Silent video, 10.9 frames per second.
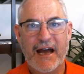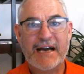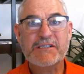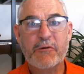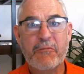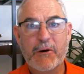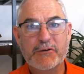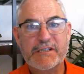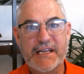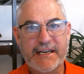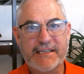As with
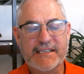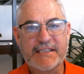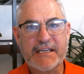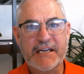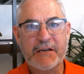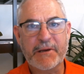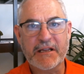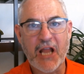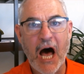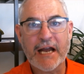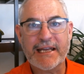most things, it's going to be a
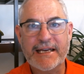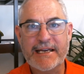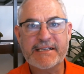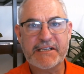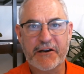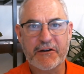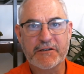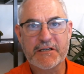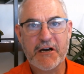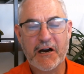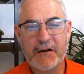lot easier
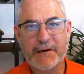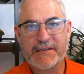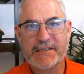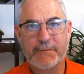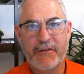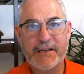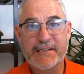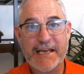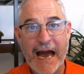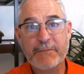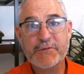to talk about some of these
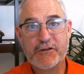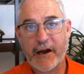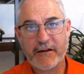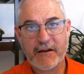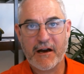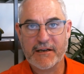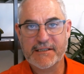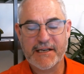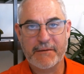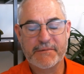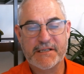abstract
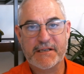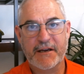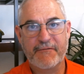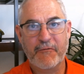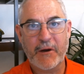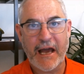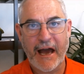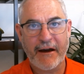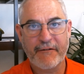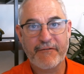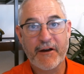concepts if we
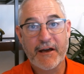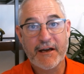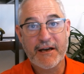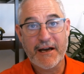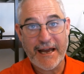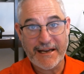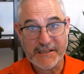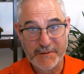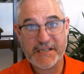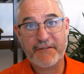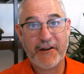have a
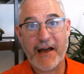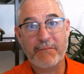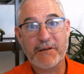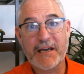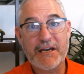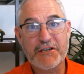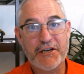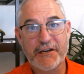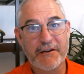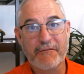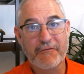specific
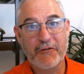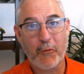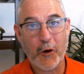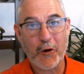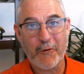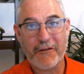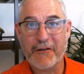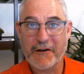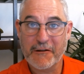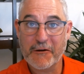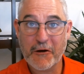application to work with
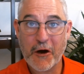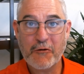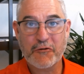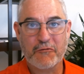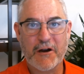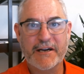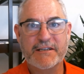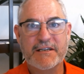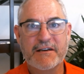and a little code to write.